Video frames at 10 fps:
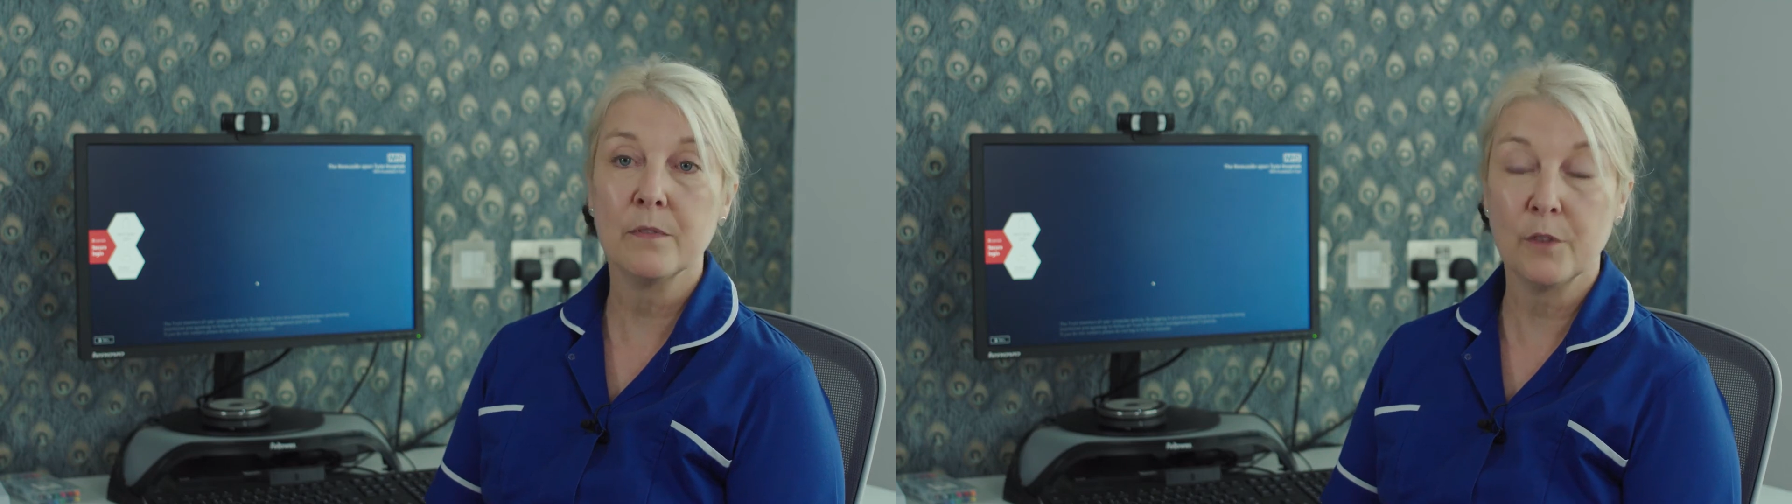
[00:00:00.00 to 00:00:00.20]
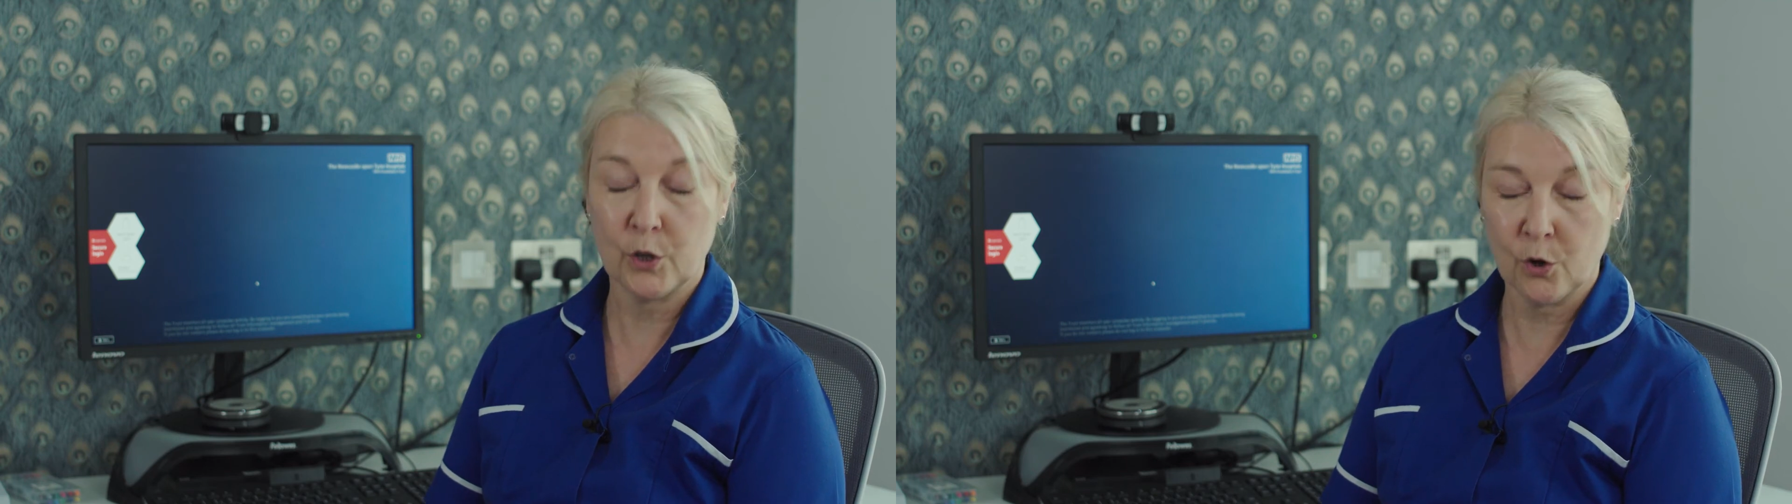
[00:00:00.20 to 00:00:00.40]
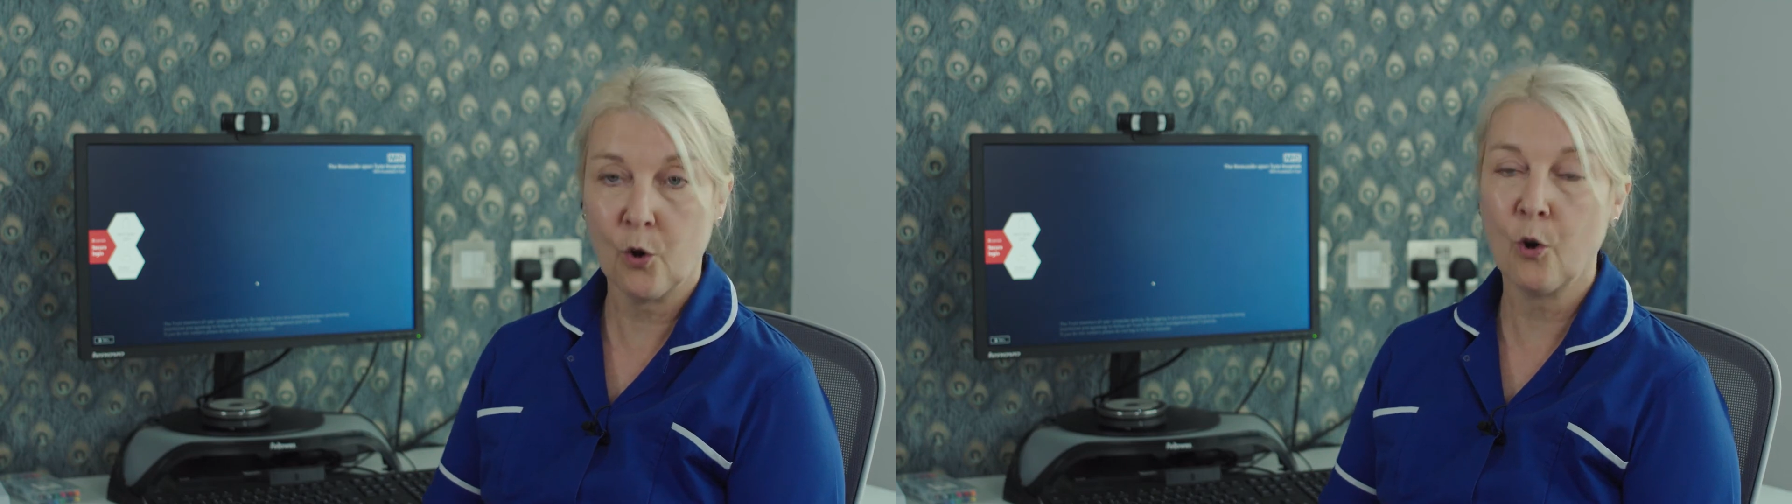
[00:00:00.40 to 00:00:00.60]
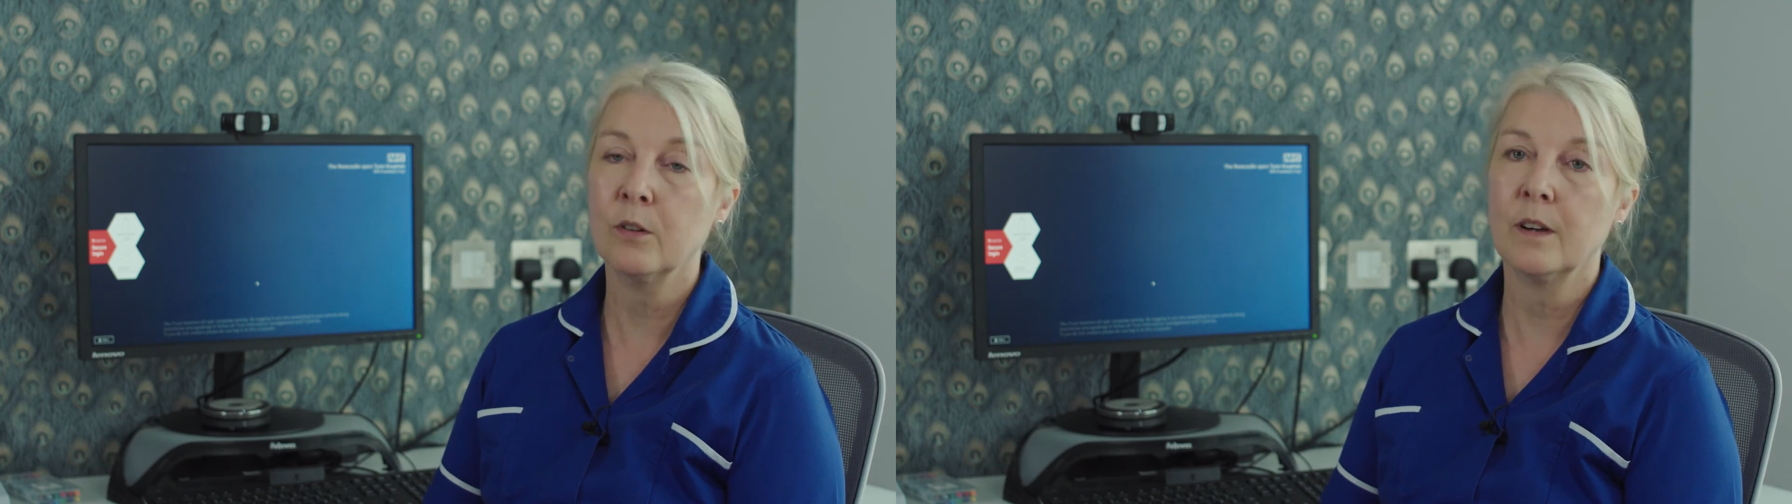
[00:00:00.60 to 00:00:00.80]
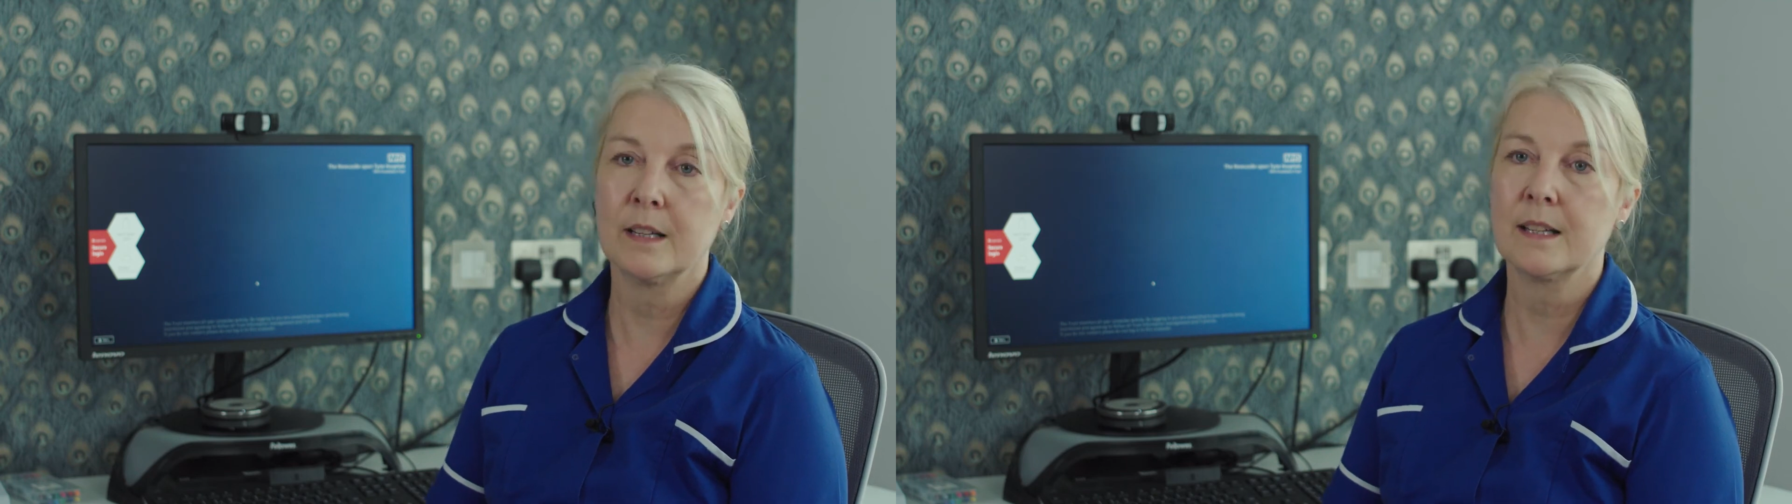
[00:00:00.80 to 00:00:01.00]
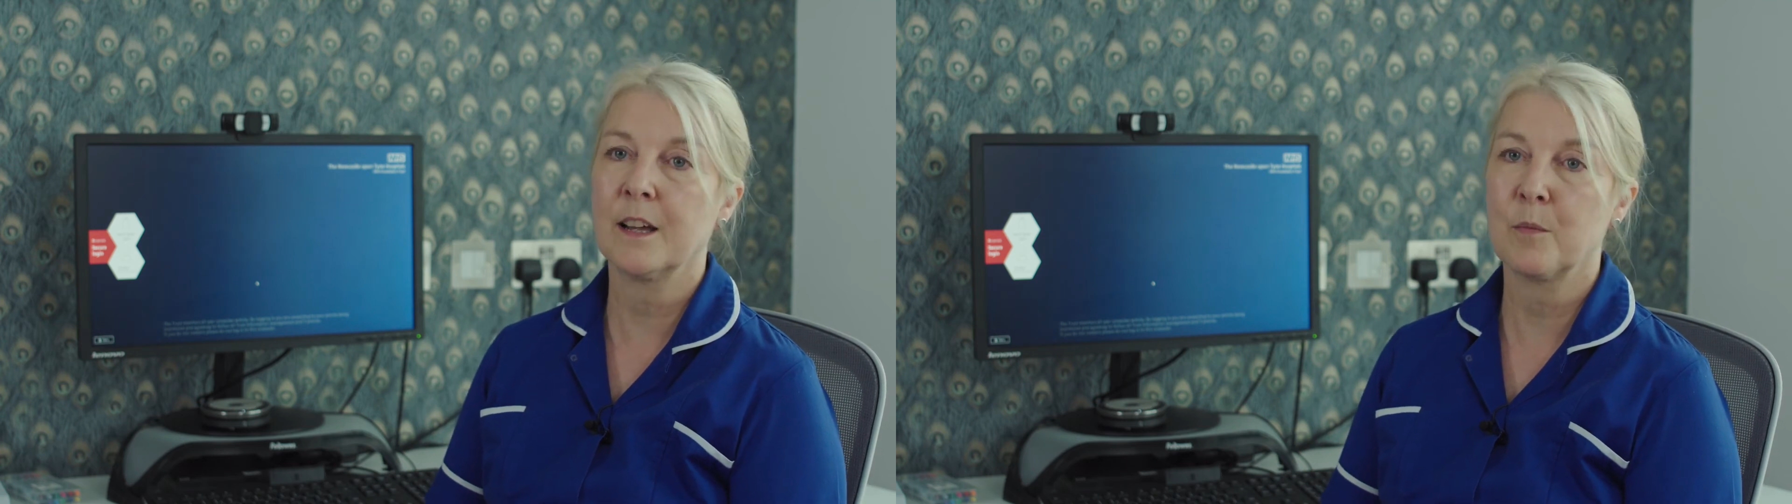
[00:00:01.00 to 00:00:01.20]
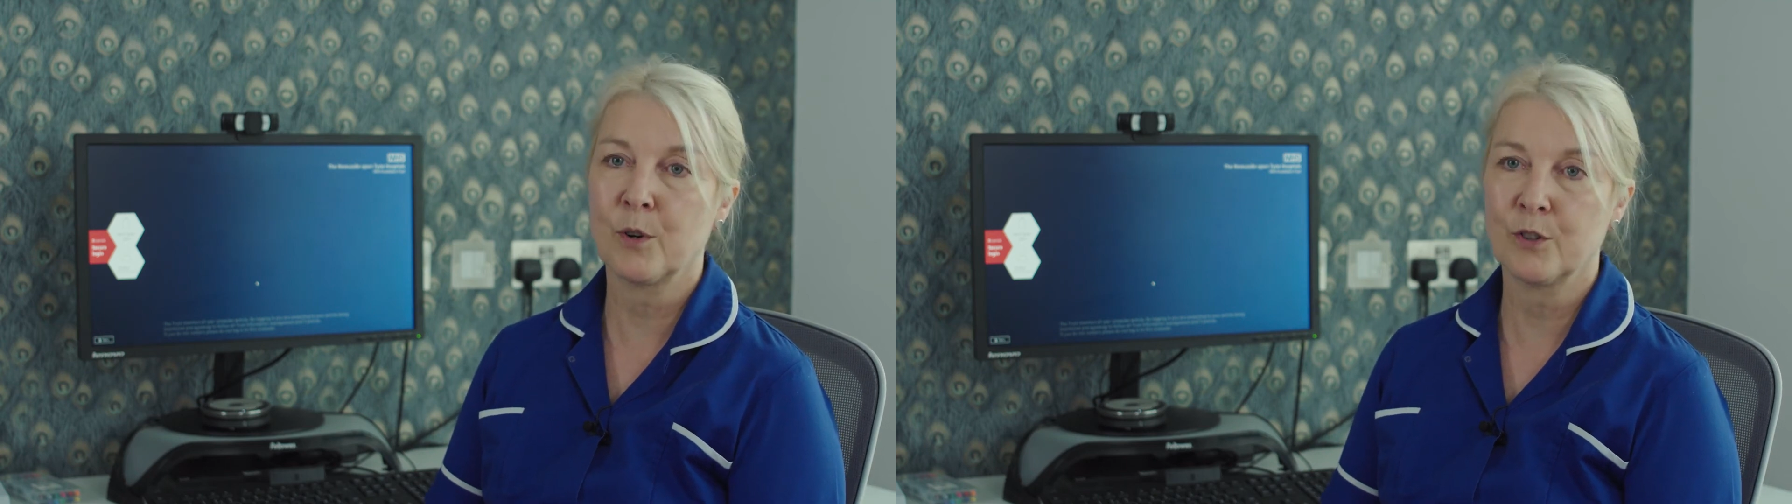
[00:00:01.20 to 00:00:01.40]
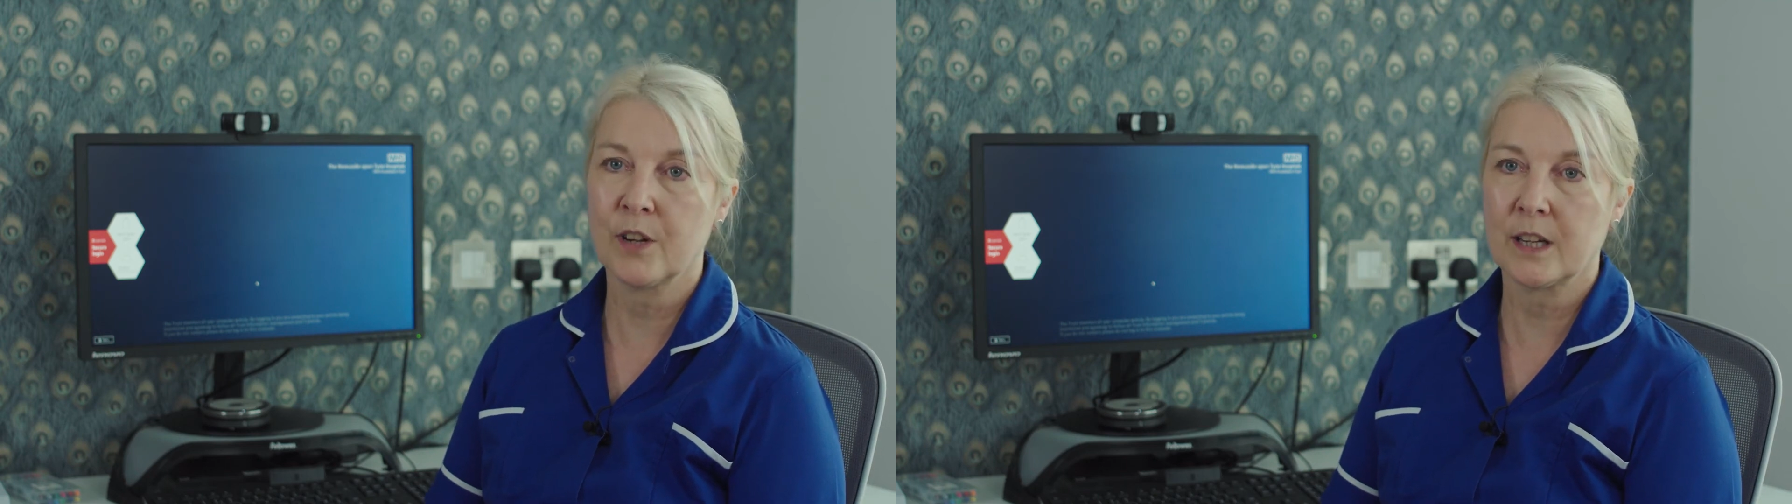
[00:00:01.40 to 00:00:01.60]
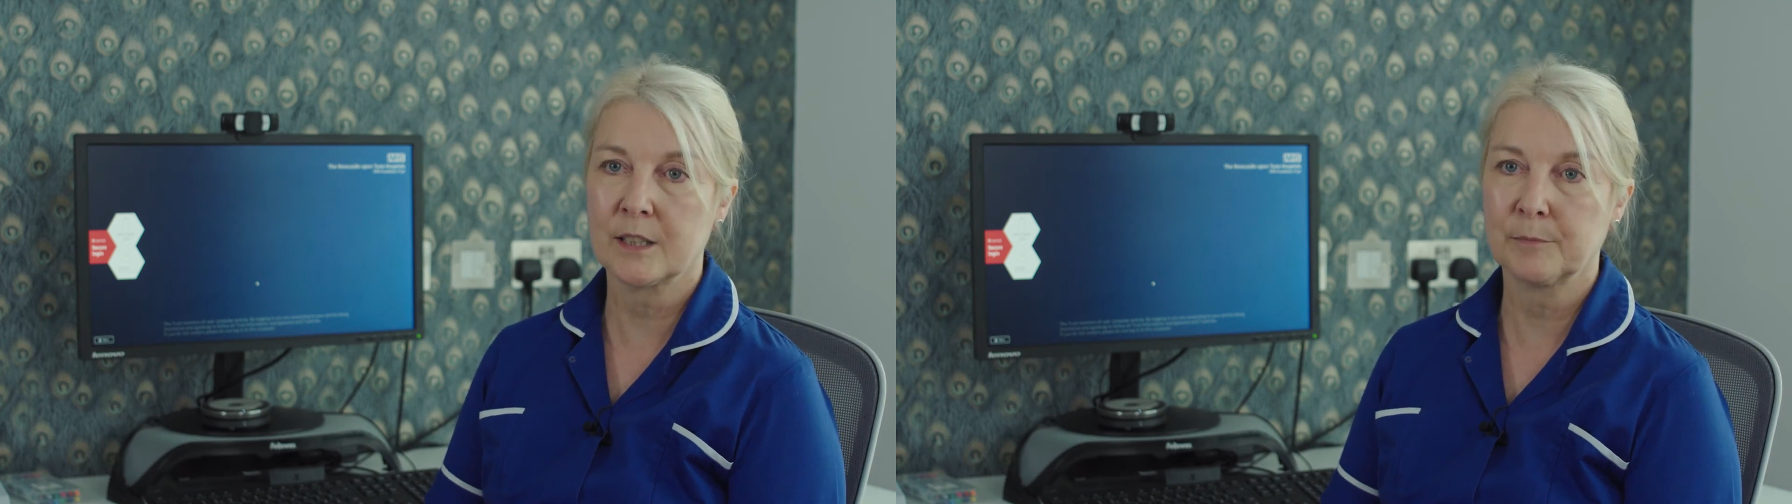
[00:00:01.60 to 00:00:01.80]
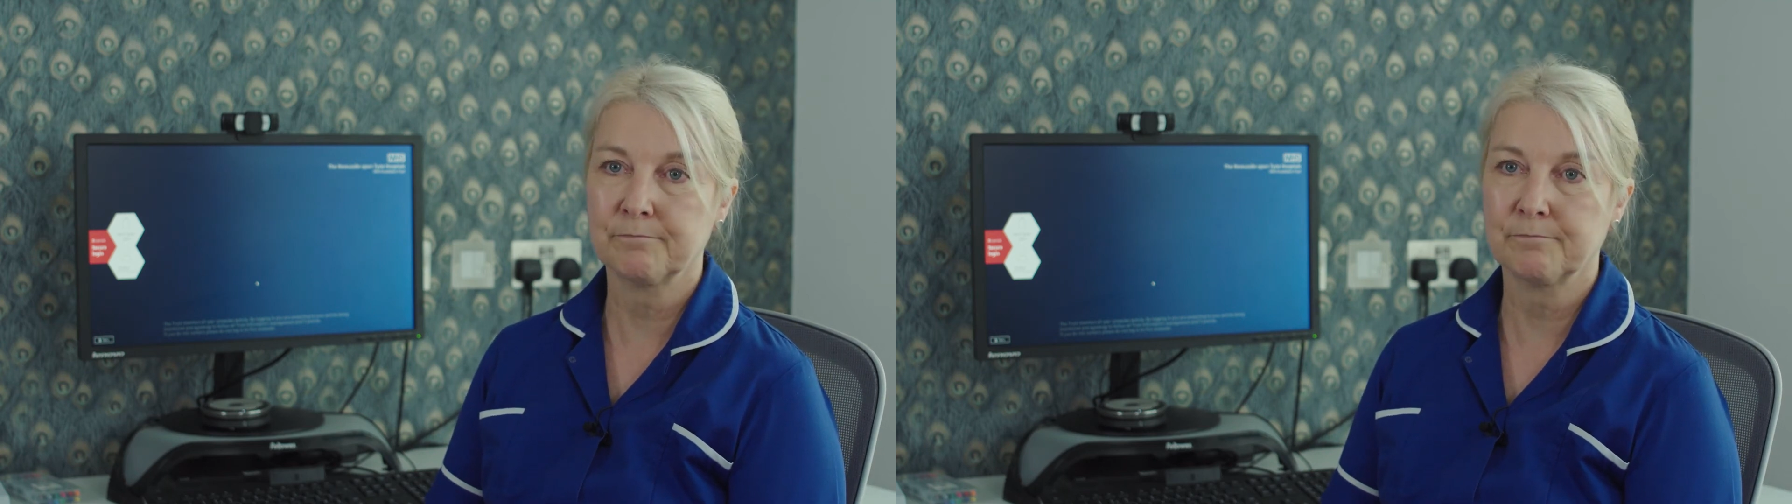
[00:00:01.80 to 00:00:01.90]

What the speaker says: for your entire project.